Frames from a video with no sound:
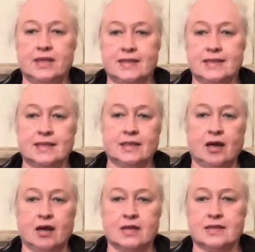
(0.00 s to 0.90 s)
There's a little
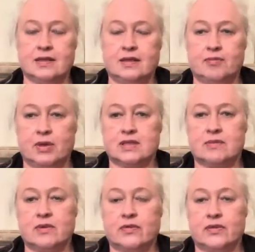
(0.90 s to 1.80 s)
castle in the
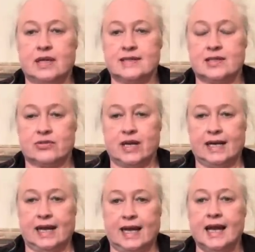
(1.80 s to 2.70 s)
bottom of the
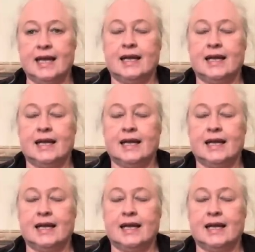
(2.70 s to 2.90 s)
screen here